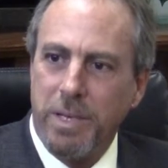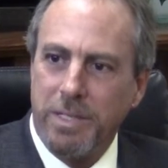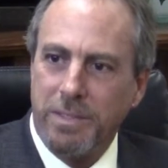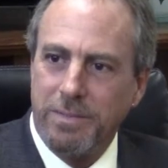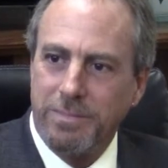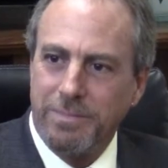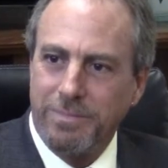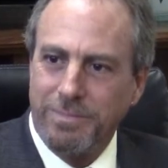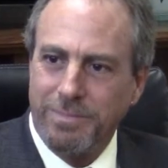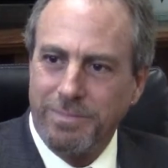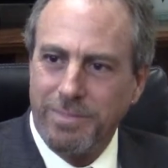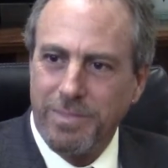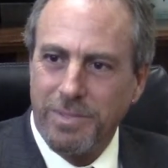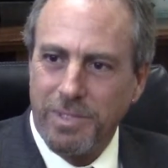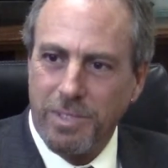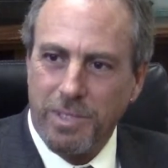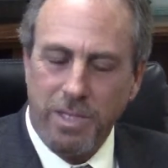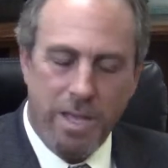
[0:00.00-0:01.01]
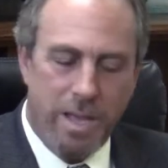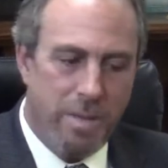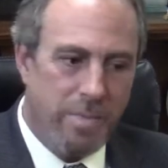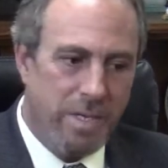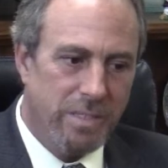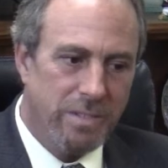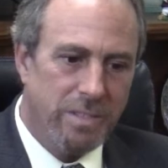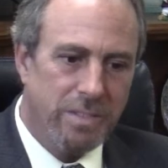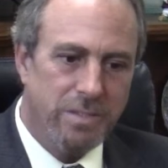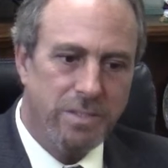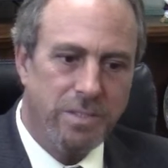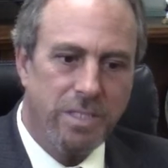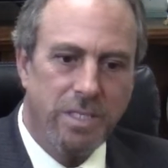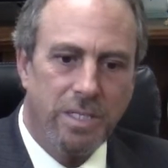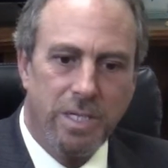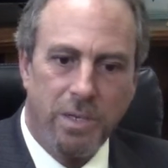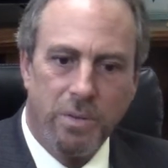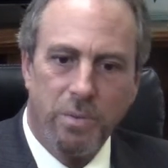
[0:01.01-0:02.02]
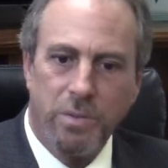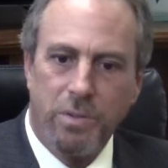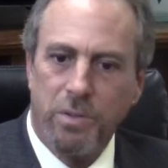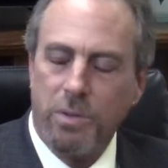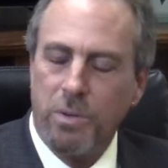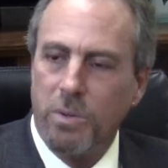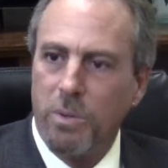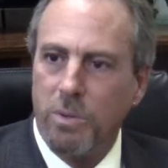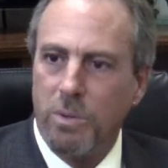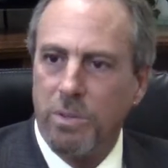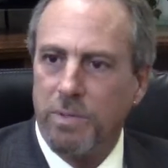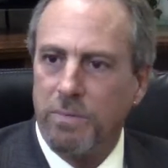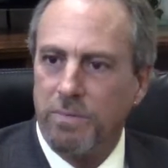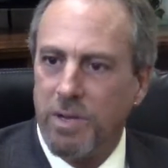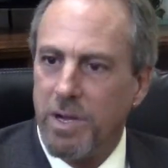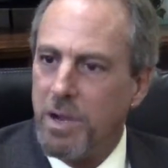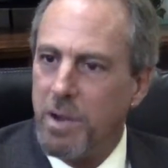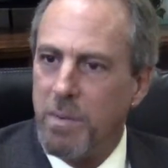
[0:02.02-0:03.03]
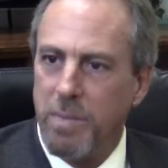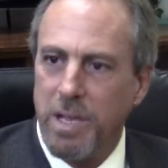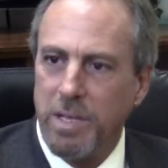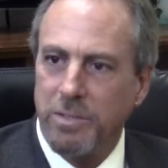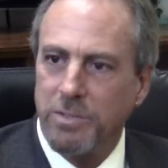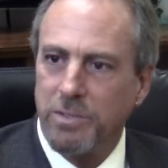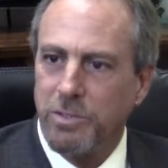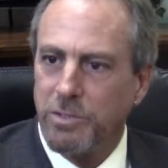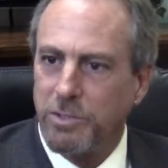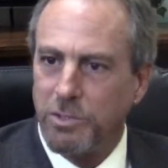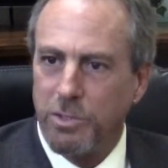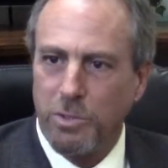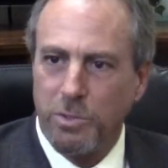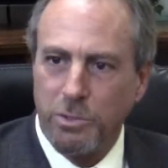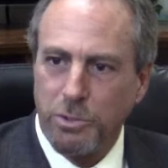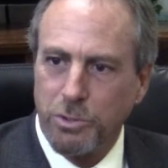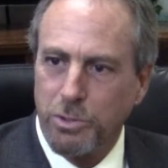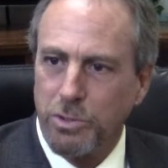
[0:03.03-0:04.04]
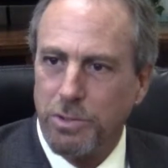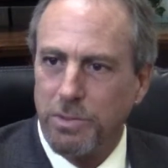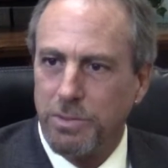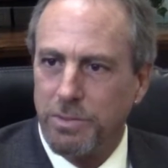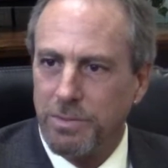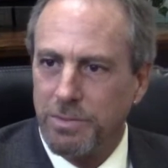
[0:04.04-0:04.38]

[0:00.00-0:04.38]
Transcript: The climate is dealing with the whole environmental, social,